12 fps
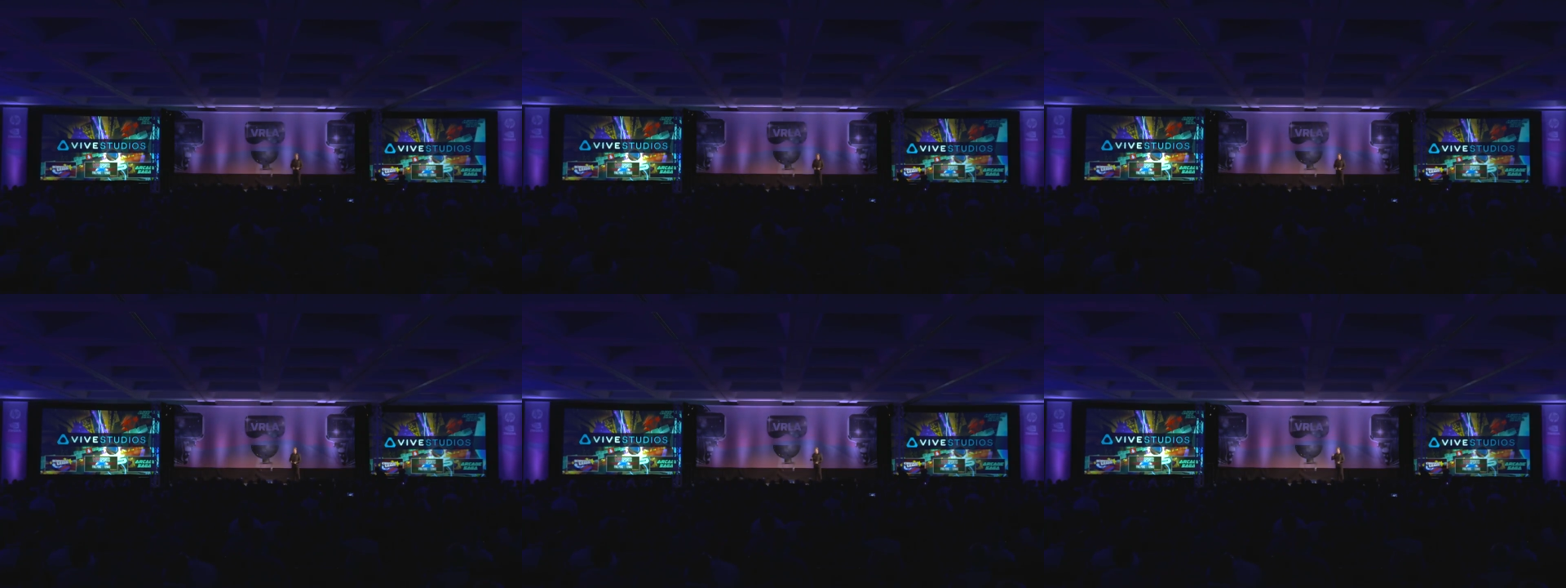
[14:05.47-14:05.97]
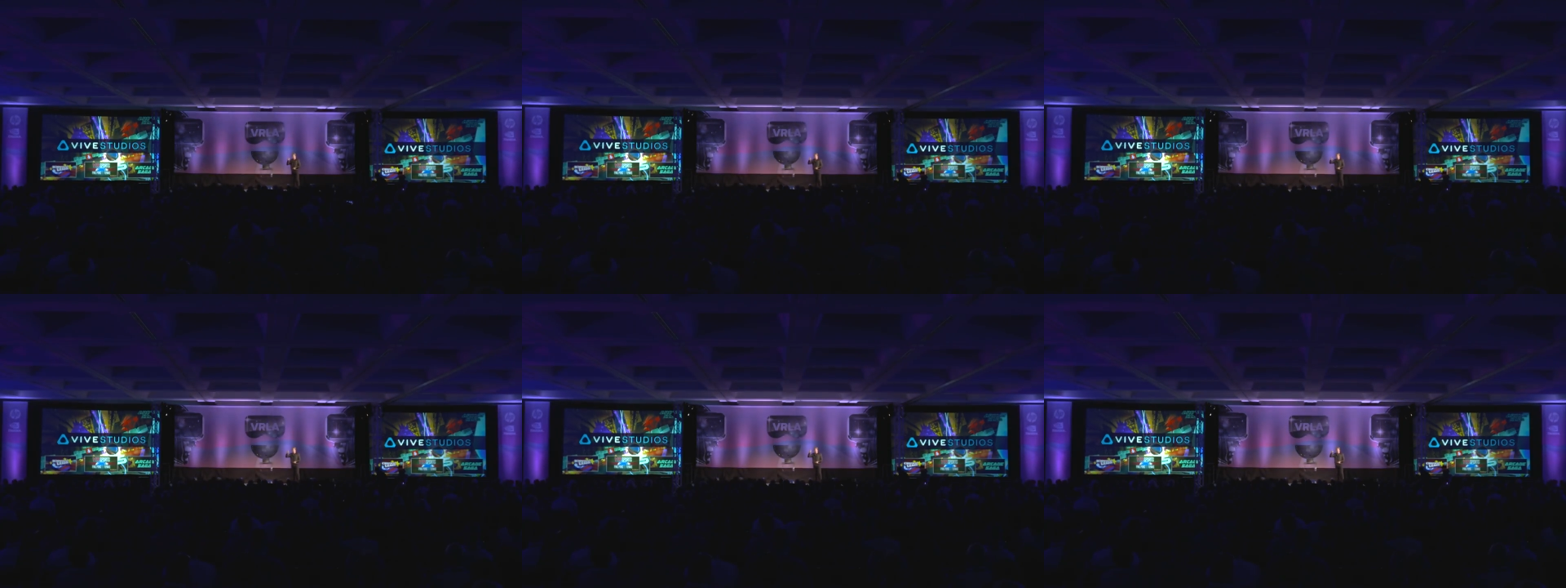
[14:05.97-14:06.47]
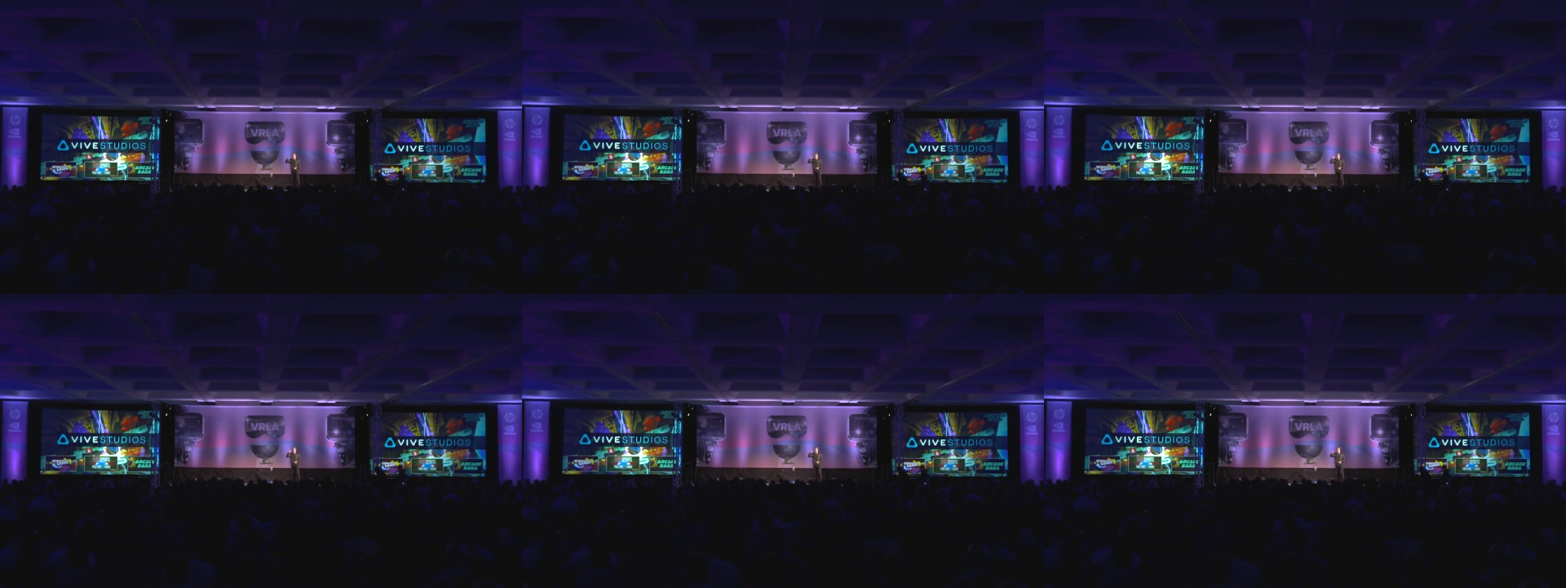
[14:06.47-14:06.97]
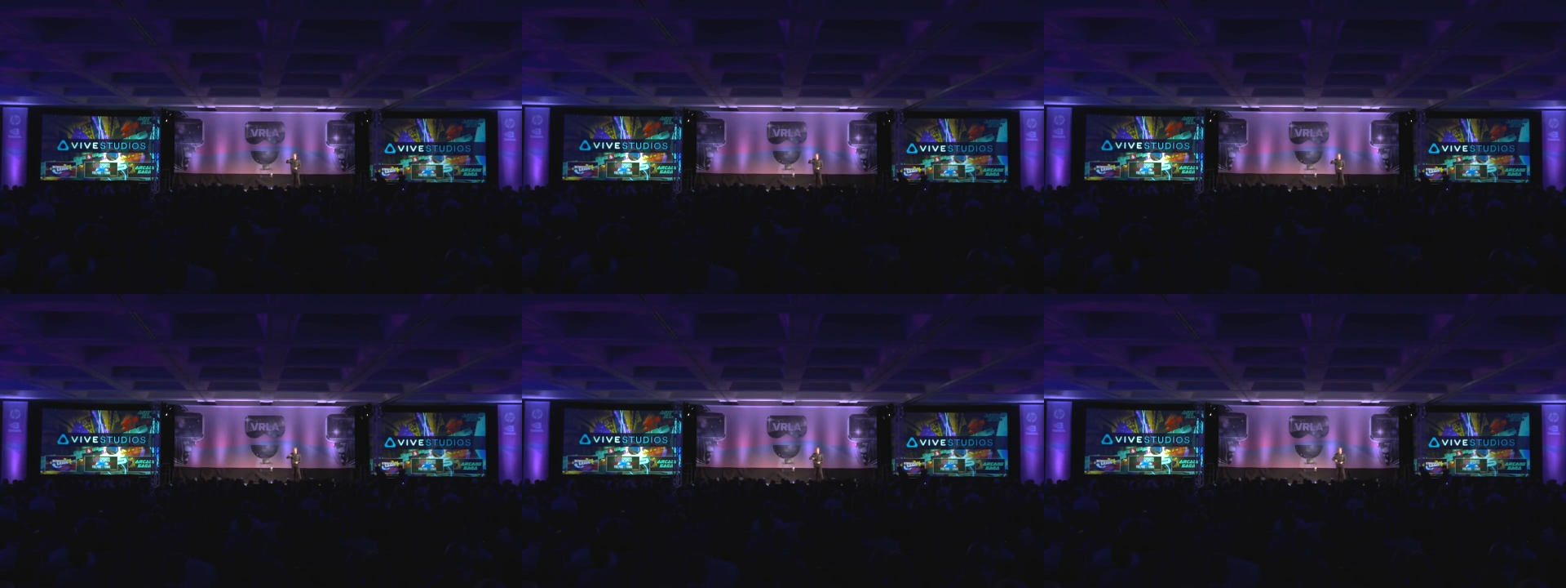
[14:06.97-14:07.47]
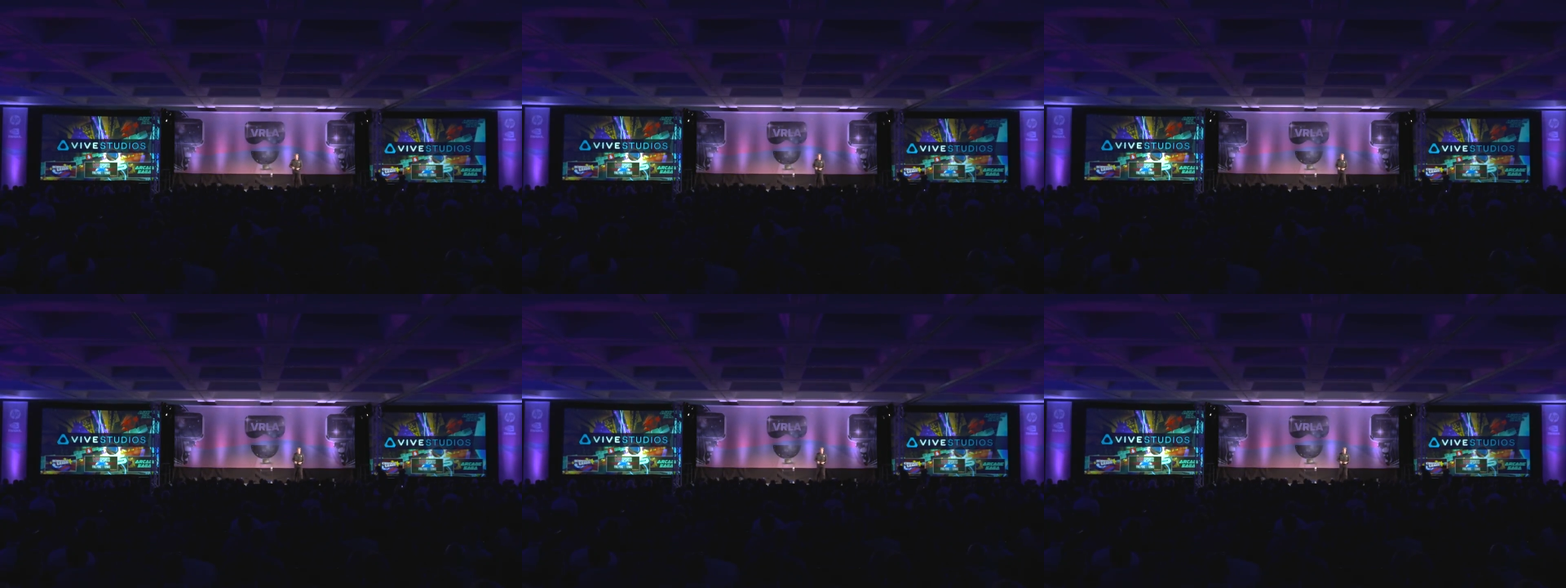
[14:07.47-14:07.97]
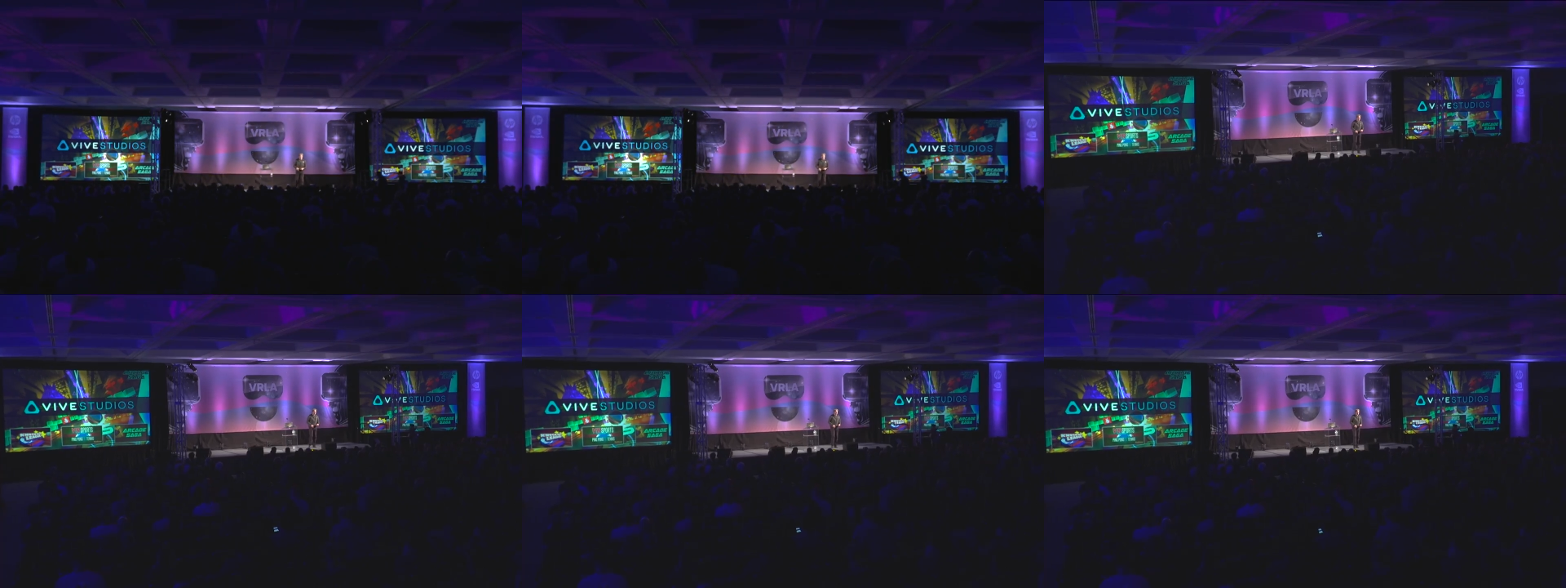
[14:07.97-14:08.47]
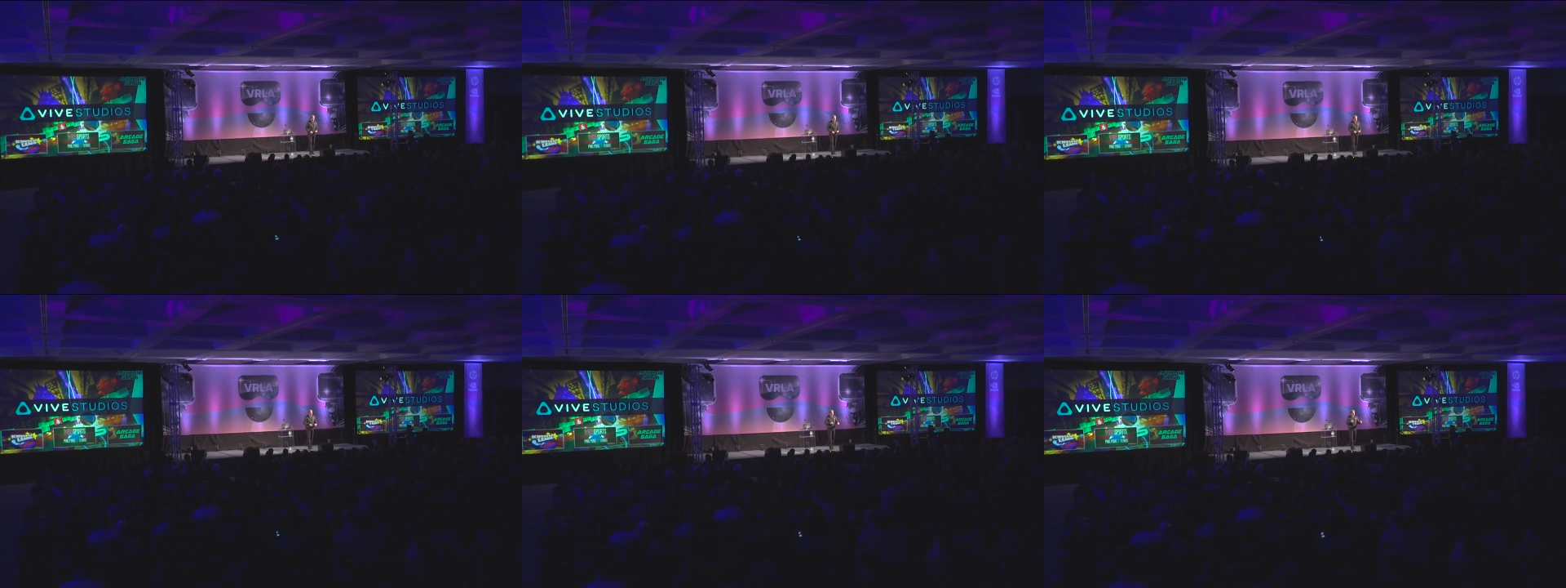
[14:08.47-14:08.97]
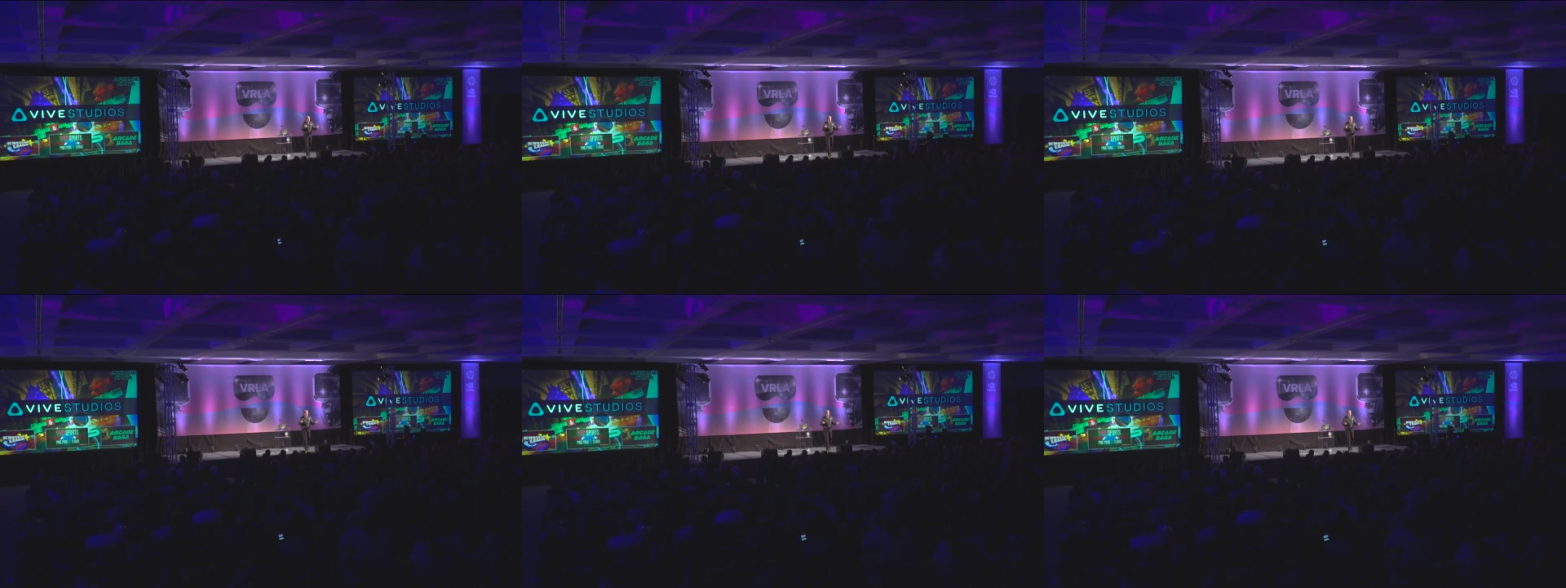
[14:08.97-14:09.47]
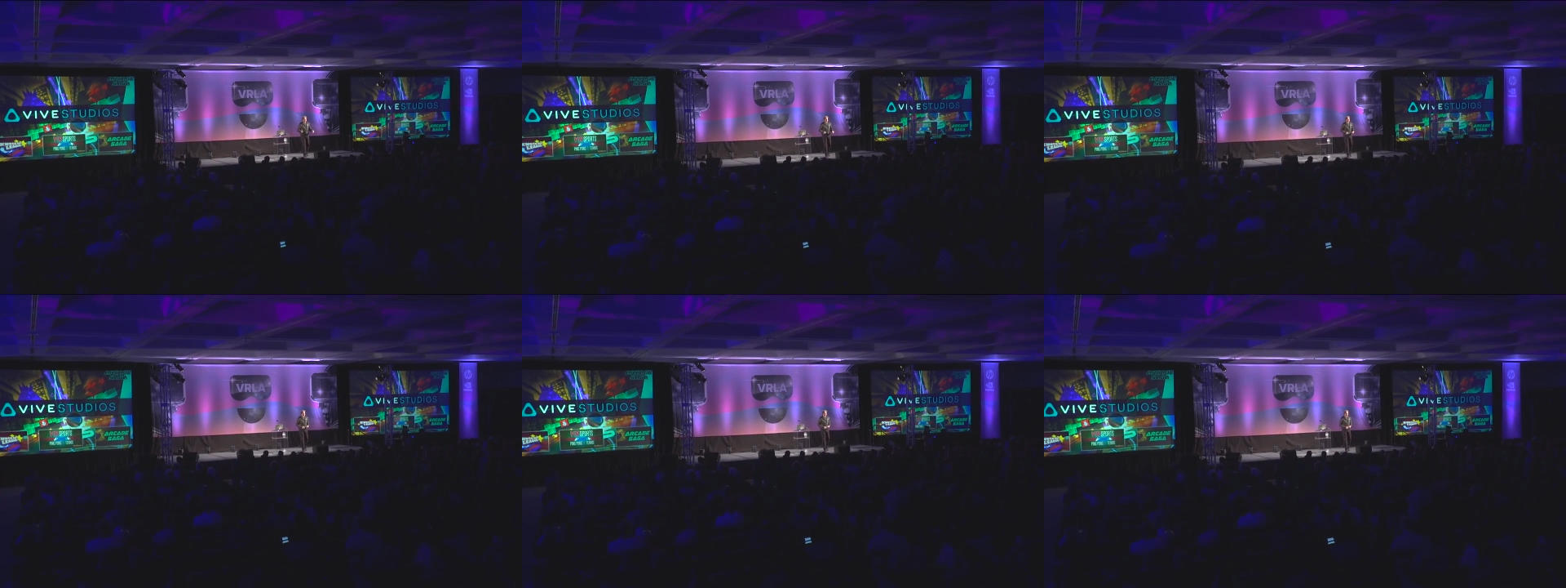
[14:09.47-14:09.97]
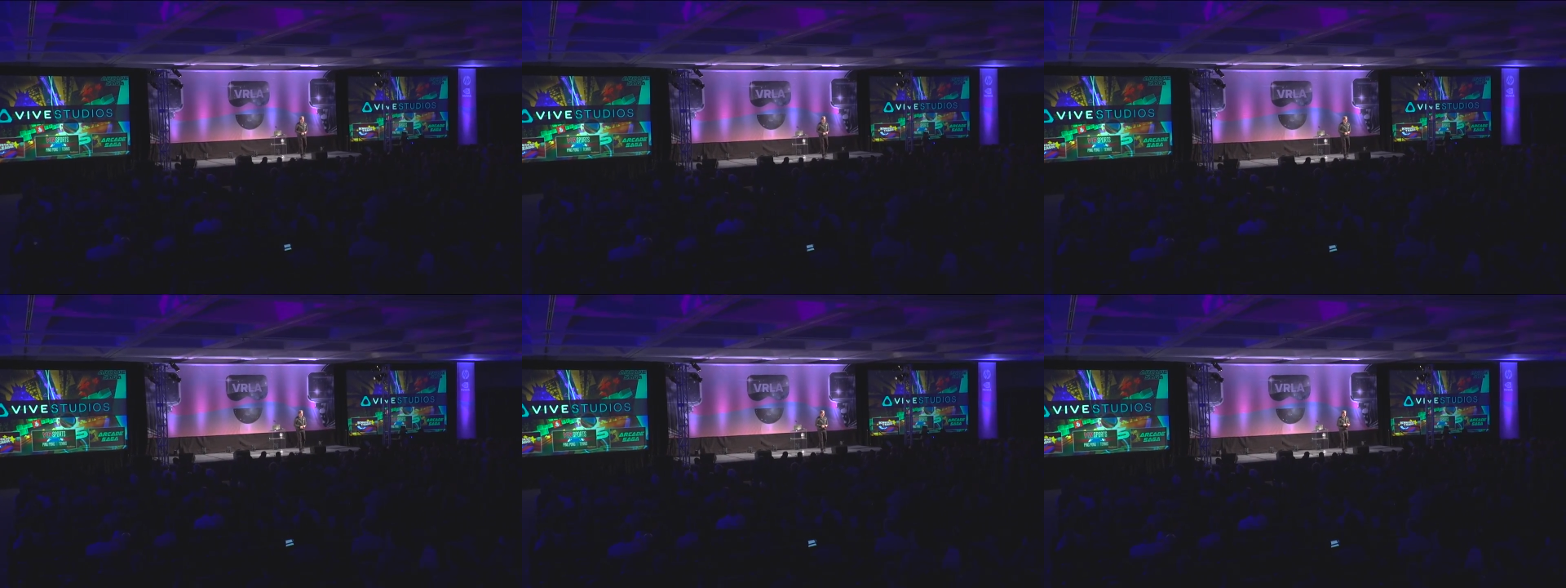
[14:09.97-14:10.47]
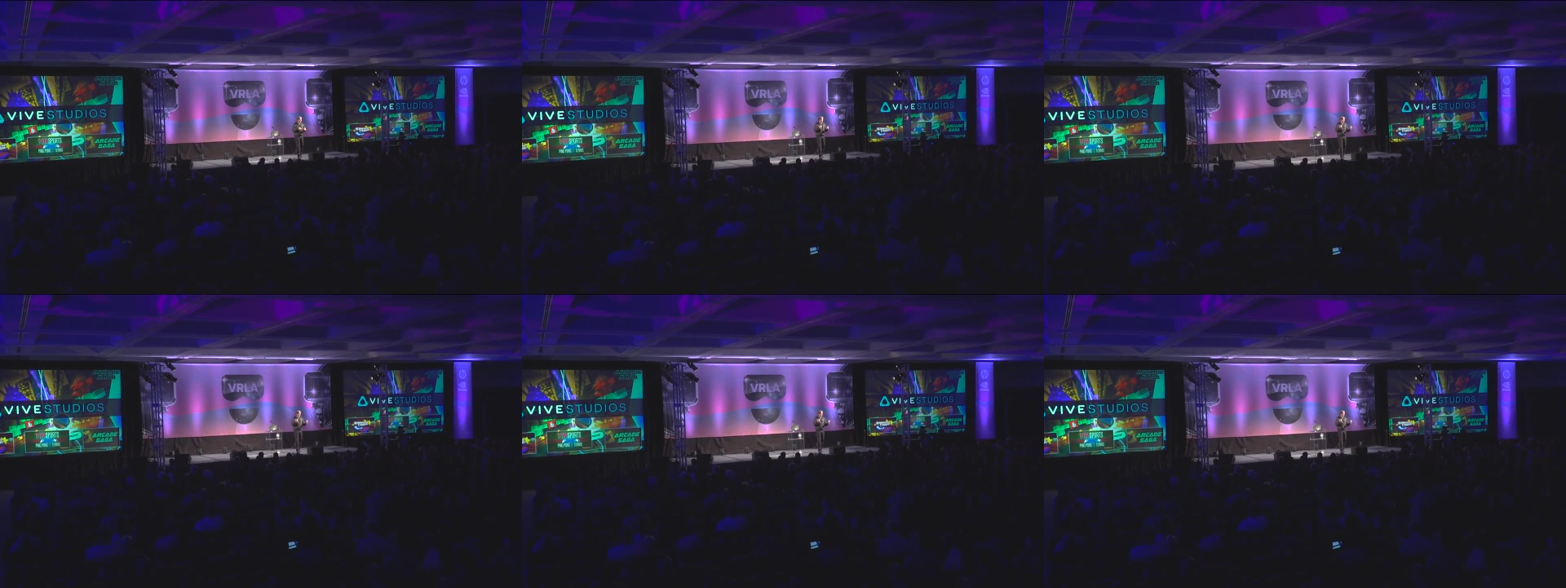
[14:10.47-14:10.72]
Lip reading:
No face is visible, so there are no lips to read.